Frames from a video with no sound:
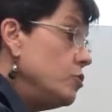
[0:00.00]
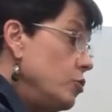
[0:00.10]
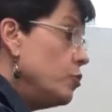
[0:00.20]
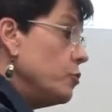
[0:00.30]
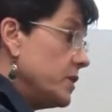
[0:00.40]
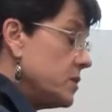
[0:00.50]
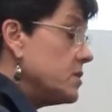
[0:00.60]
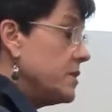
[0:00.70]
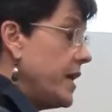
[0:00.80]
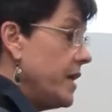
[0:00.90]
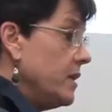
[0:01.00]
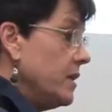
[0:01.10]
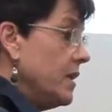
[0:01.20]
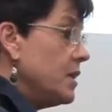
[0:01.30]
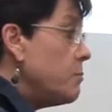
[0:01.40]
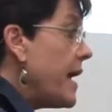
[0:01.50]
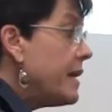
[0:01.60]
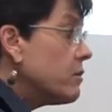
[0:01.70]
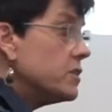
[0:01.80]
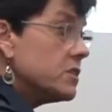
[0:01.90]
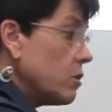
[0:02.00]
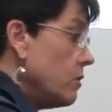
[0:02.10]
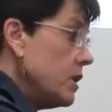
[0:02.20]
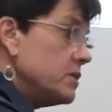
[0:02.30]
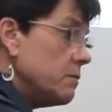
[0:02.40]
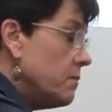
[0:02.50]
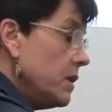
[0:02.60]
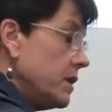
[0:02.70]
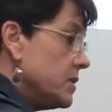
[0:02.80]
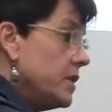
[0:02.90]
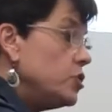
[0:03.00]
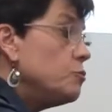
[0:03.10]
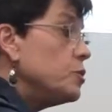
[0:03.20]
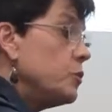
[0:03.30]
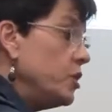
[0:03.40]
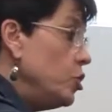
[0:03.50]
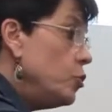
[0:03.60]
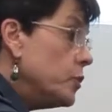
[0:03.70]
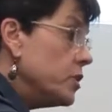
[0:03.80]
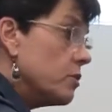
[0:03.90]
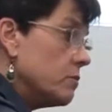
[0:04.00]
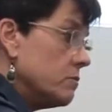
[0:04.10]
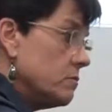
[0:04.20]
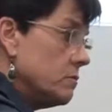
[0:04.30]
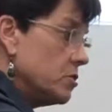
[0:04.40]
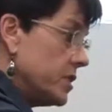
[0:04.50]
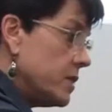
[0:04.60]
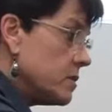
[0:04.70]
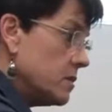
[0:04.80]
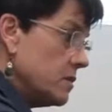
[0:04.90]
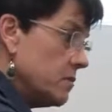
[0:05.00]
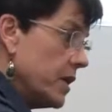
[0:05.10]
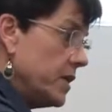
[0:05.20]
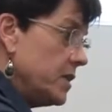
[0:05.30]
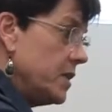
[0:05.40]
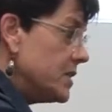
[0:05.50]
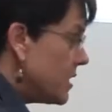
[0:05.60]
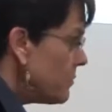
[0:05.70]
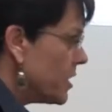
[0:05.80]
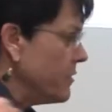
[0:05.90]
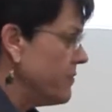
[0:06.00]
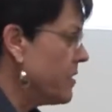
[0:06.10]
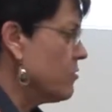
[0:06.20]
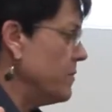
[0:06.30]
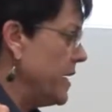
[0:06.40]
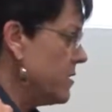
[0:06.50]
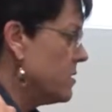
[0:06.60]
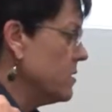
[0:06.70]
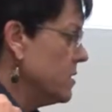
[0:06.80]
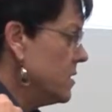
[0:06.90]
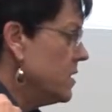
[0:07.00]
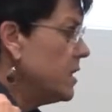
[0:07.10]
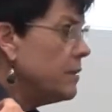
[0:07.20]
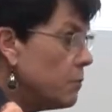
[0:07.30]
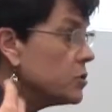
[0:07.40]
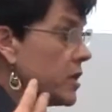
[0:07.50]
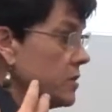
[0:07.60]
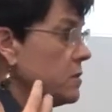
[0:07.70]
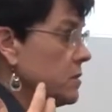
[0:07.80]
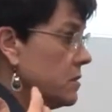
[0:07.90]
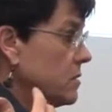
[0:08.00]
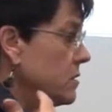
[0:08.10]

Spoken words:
you as a state, the matter is an issue between you and your citizen, right? It's not really a federal matter in most cases.